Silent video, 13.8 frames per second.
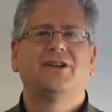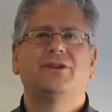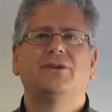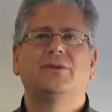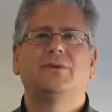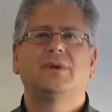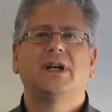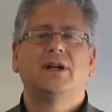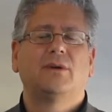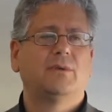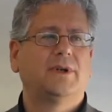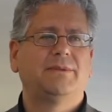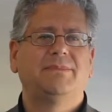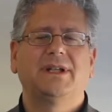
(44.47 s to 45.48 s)
who
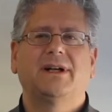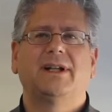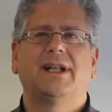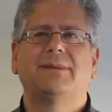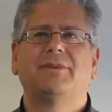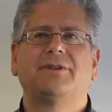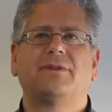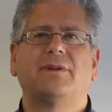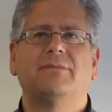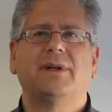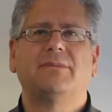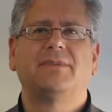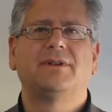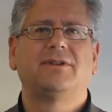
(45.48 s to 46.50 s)
would be unable to
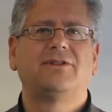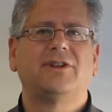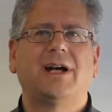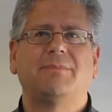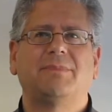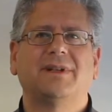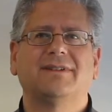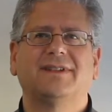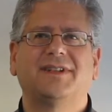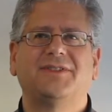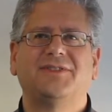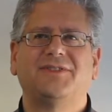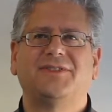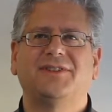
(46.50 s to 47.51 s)
remember shopping
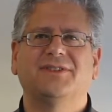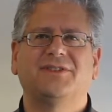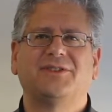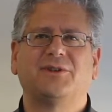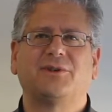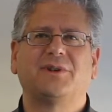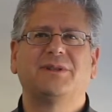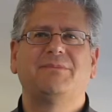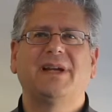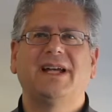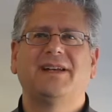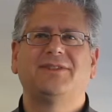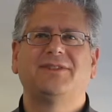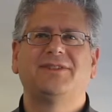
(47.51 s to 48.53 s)
lists and story
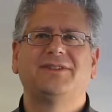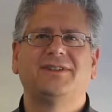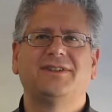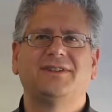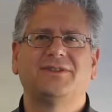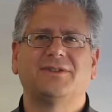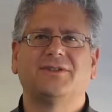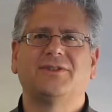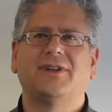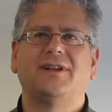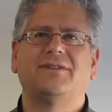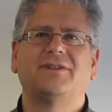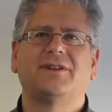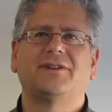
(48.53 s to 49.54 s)
passages or
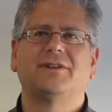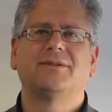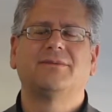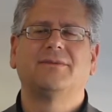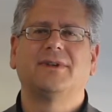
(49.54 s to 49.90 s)
solve other